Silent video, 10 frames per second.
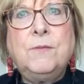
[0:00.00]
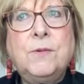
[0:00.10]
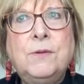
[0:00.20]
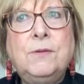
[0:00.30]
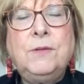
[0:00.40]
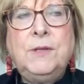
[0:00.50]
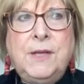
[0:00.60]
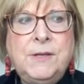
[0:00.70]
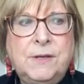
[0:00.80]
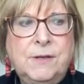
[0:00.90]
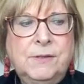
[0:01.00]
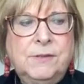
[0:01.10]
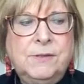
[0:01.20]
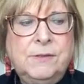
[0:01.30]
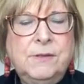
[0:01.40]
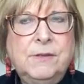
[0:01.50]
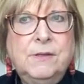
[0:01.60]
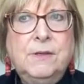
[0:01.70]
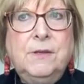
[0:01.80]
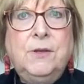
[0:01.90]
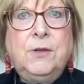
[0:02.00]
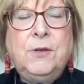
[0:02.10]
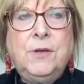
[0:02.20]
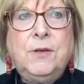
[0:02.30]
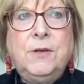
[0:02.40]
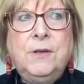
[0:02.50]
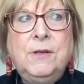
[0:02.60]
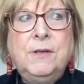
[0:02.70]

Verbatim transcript: world leaders could